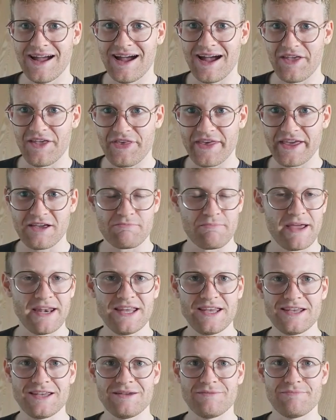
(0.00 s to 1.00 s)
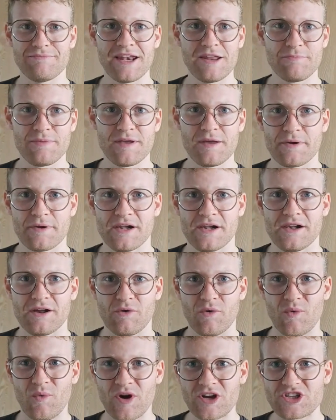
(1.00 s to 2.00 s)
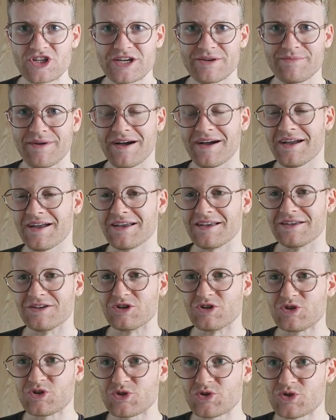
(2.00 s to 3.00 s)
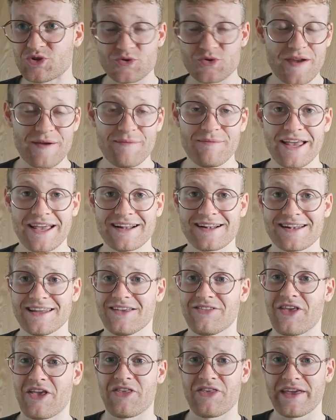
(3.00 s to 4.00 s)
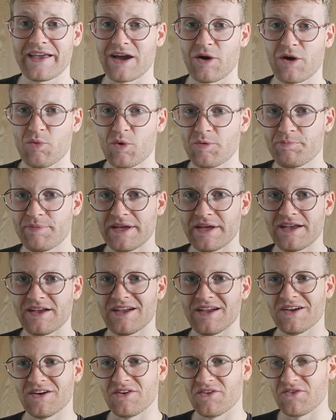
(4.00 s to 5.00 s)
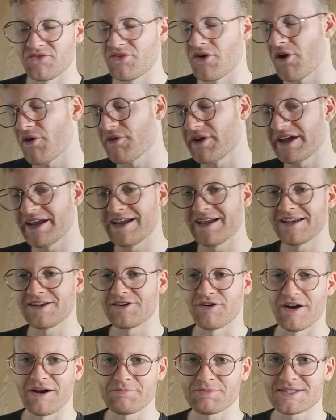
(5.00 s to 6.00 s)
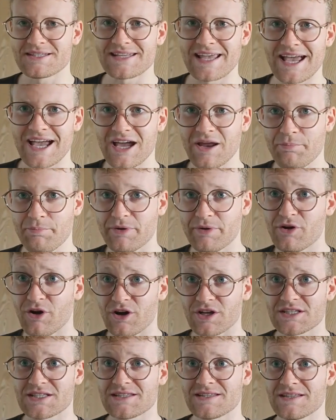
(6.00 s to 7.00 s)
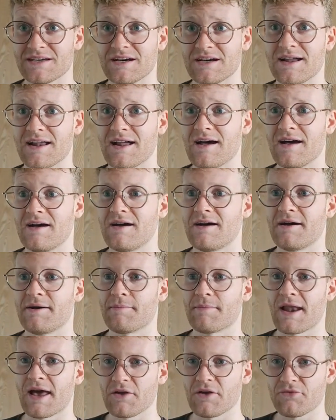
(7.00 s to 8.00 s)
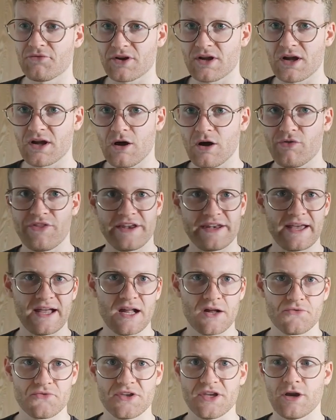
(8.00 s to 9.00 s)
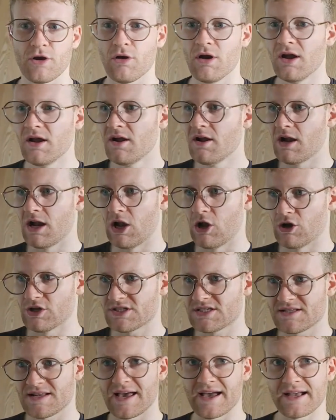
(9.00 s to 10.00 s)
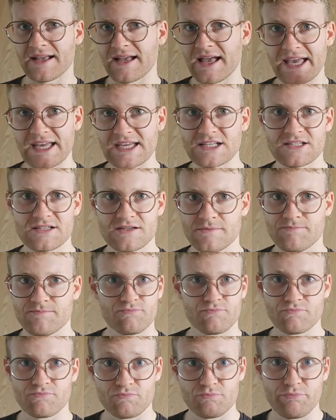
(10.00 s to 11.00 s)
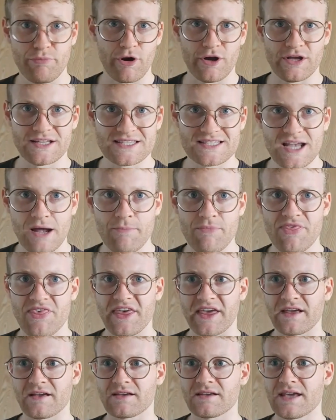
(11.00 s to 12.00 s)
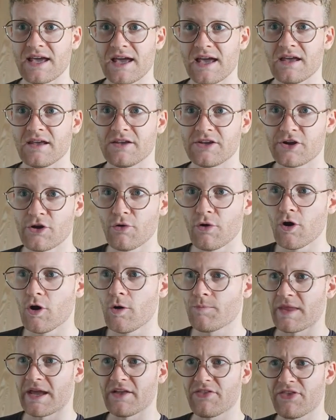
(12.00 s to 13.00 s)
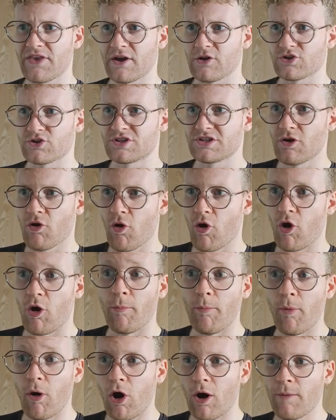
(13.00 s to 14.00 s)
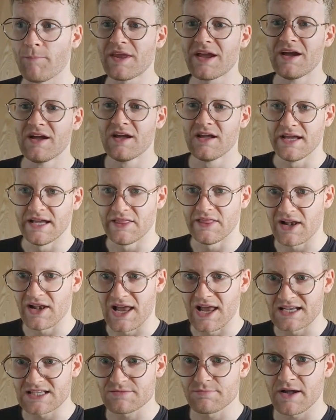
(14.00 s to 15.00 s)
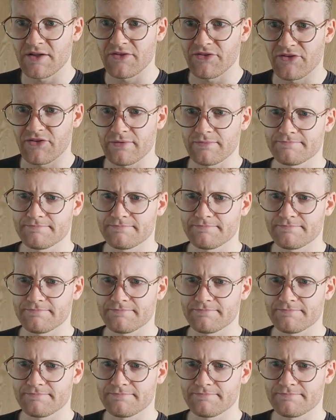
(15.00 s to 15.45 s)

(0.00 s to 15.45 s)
I think many many people watching my stream lately, they think I would be worried or upset because the um, live account that I have here lost like 8 point something K euro, 8,000 euro or more in the last months.